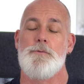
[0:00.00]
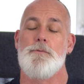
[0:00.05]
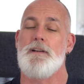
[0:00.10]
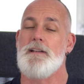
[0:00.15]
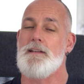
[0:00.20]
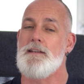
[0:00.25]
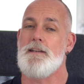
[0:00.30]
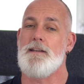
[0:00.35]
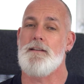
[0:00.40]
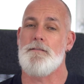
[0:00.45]

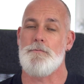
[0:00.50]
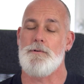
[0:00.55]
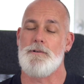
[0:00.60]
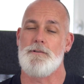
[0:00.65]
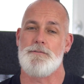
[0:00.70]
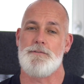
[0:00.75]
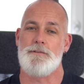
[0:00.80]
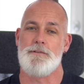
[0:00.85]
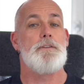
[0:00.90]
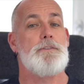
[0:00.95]
already
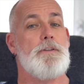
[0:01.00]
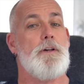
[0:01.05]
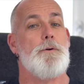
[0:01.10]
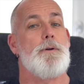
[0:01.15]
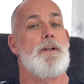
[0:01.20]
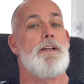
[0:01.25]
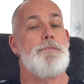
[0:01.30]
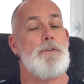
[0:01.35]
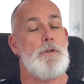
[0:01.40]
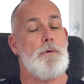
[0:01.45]
enrolled. So
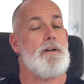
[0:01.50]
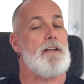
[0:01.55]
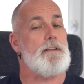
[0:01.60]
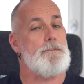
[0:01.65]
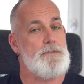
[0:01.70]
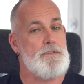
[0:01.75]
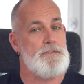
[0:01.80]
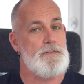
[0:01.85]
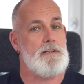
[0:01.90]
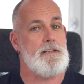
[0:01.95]
if you are
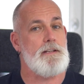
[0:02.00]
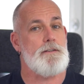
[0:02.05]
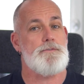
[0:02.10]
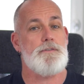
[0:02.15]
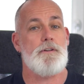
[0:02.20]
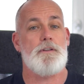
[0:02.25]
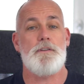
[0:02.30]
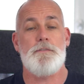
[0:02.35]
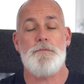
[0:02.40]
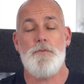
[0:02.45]
interested in
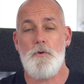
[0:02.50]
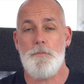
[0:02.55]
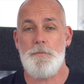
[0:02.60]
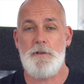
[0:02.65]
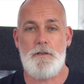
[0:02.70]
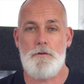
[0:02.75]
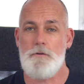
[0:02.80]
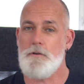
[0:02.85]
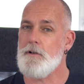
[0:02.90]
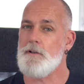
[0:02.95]

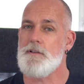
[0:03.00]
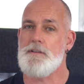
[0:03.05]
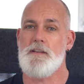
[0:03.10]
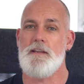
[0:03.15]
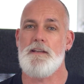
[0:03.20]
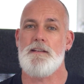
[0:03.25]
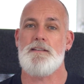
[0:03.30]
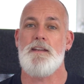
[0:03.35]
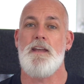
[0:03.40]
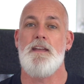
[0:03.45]
transforming your
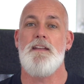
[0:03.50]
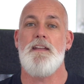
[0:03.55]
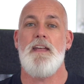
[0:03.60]
content